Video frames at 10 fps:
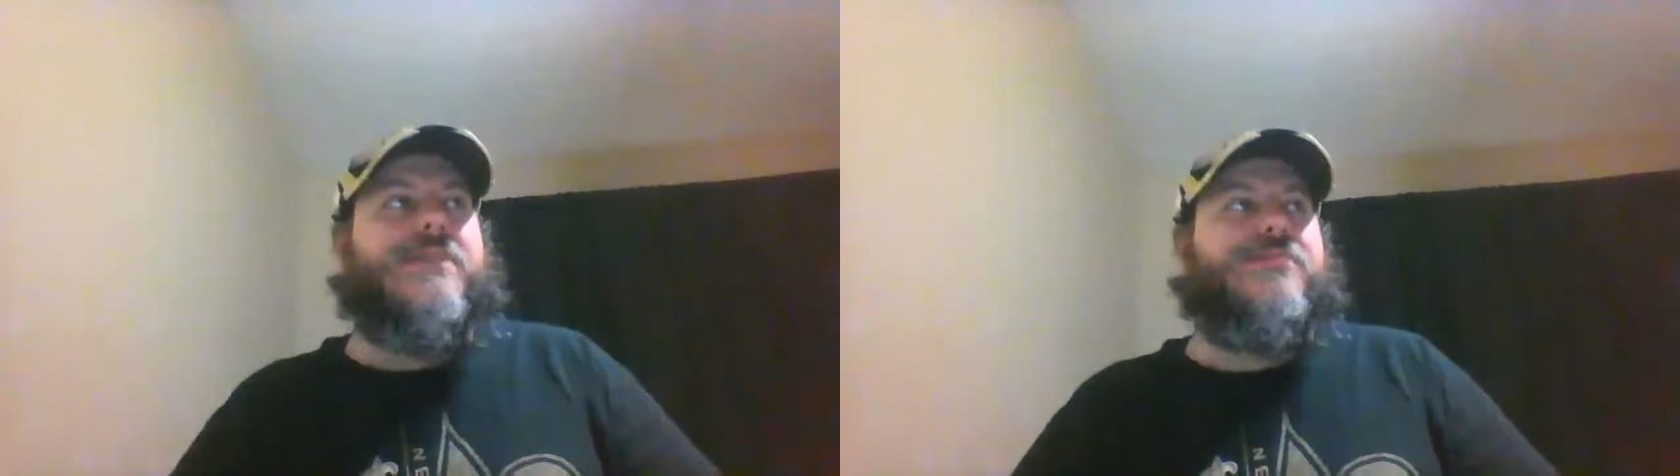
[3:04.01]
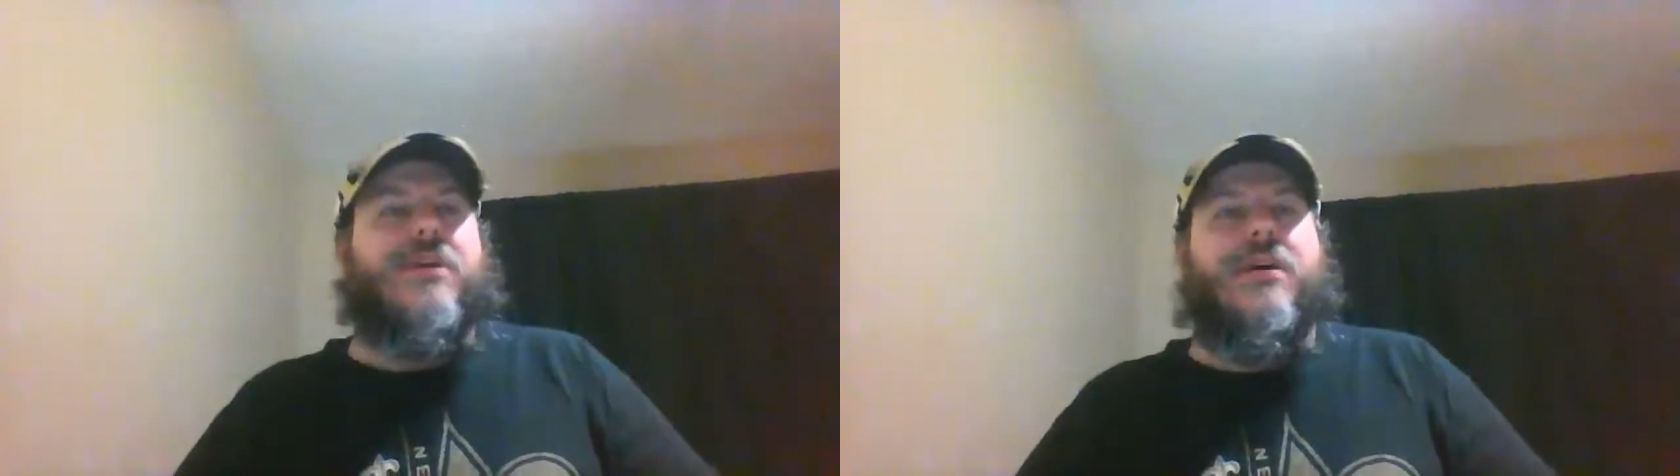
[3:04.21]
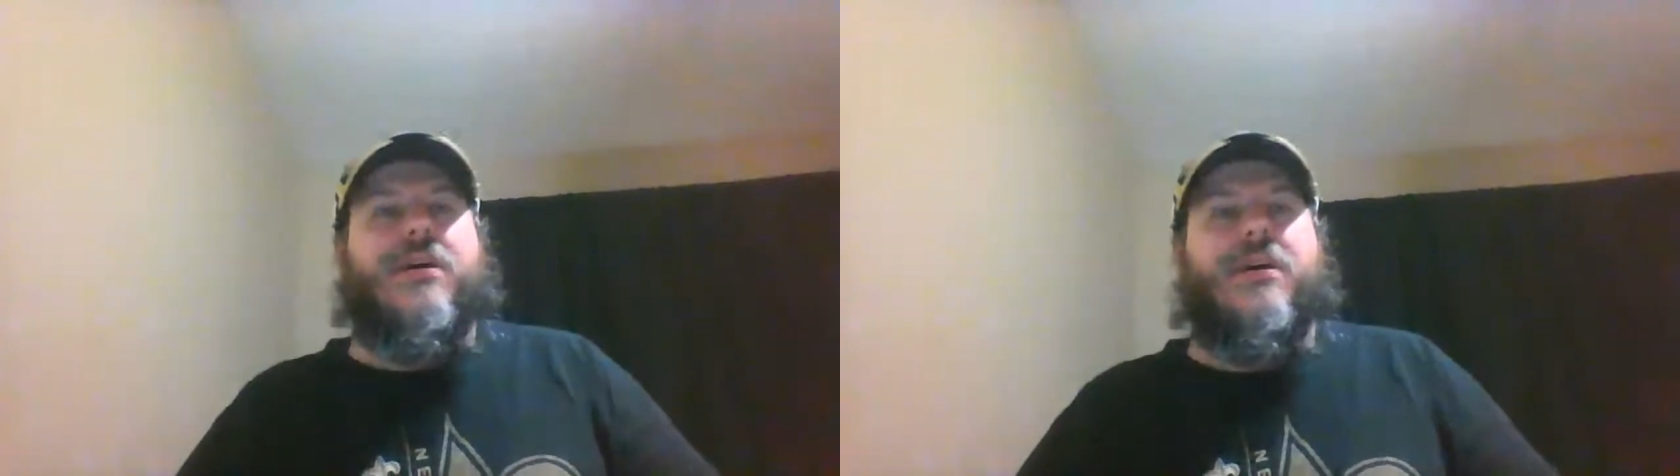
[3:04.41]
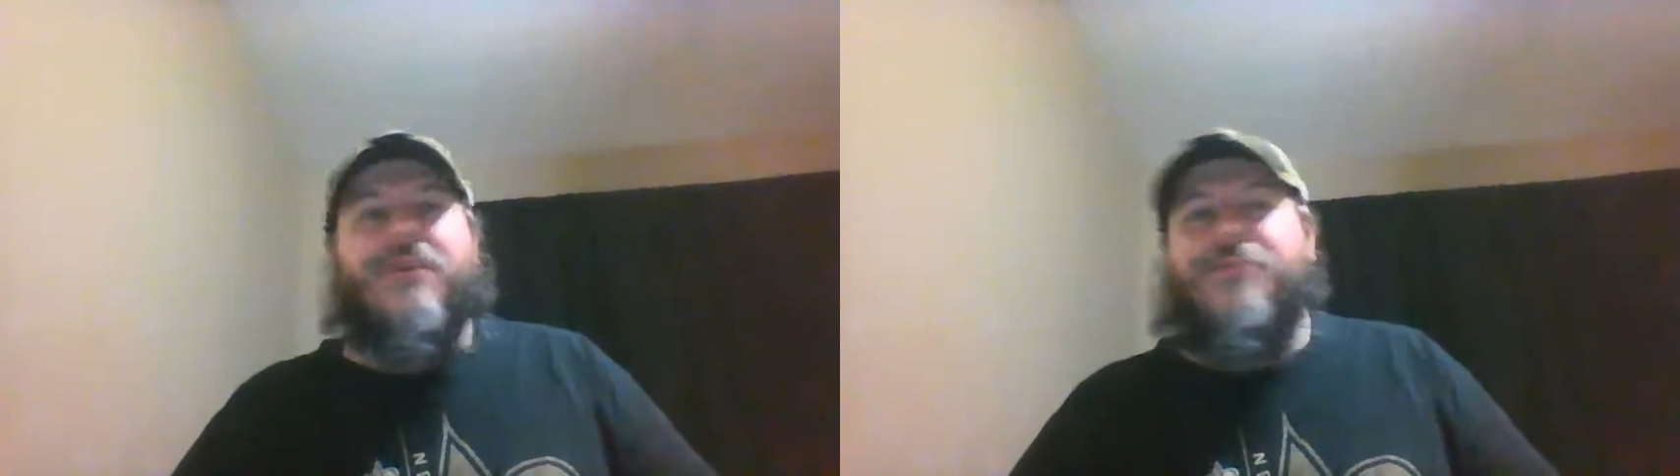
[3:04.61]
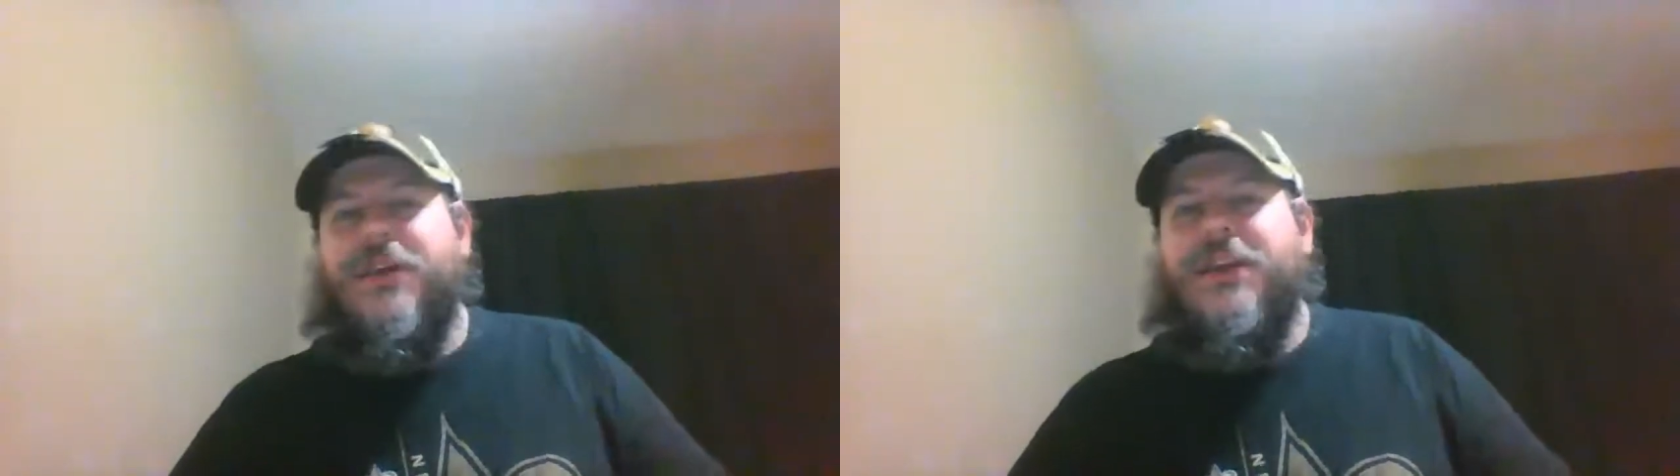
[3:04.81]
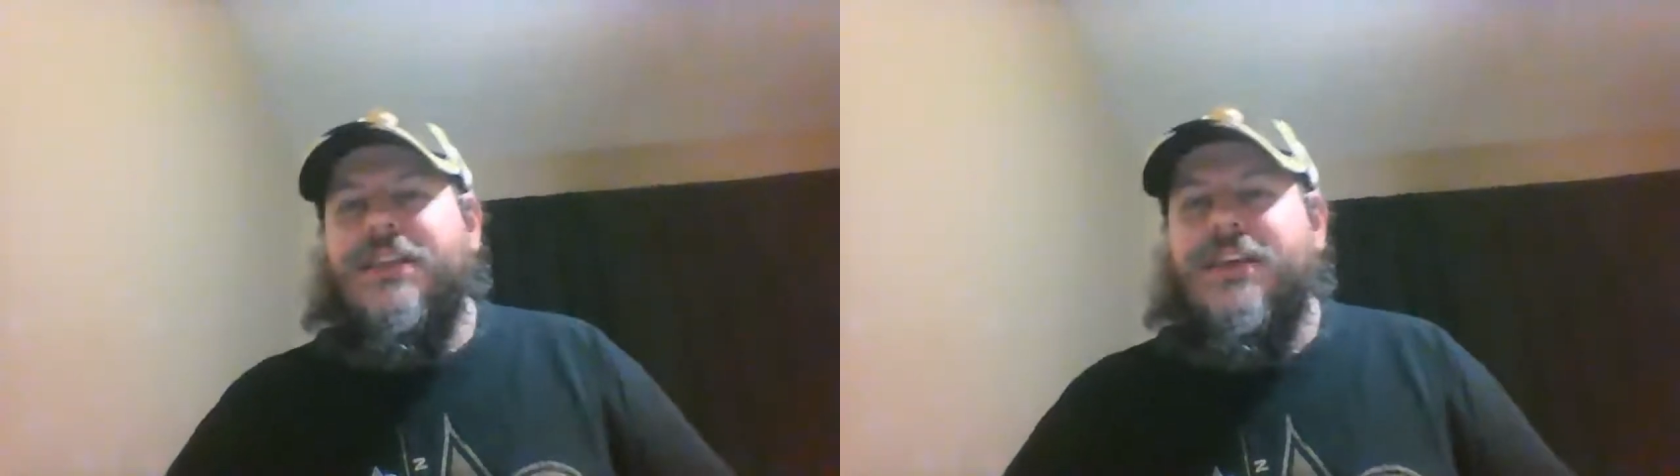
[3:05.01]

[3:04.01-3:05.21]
he played